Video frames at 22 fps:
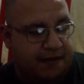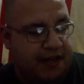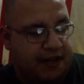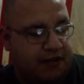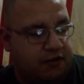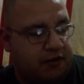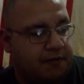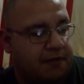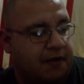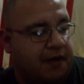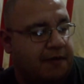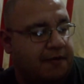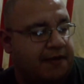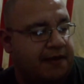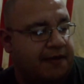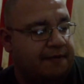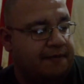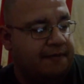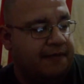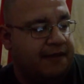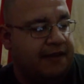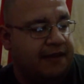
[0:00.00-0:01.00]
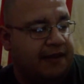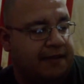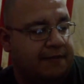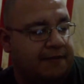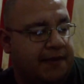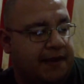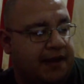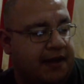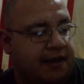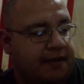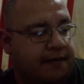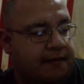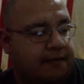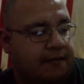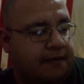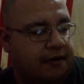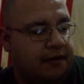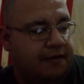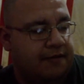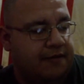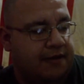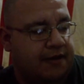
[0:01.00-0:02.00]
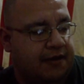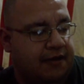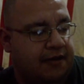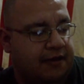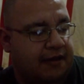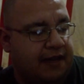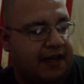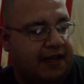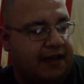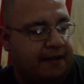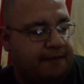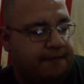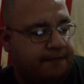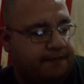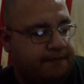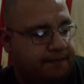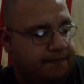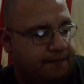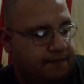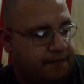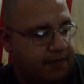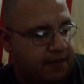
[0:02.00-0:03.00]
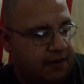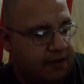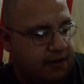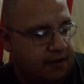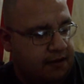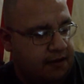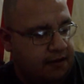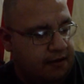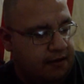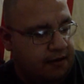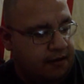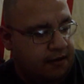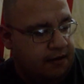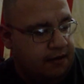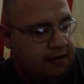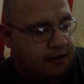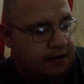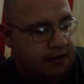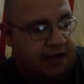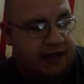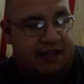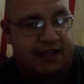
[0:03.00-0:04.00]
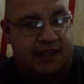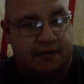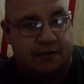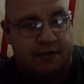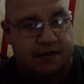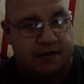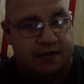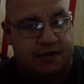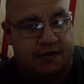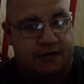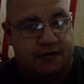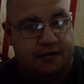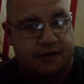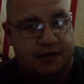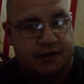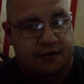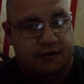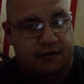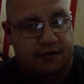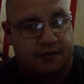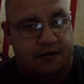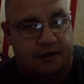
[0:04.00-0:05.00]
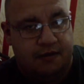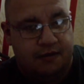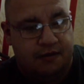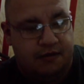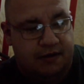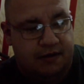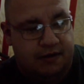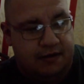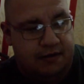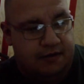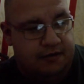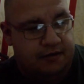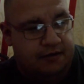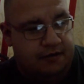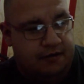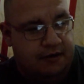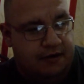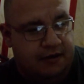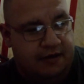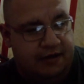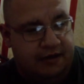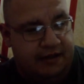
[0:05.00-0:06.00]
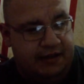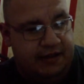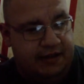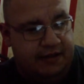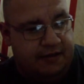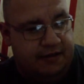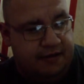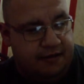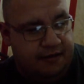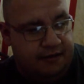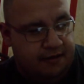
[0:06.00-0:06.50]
extra bulb in the butt of the light. Not these ones. These ones don't, because they're LEDs.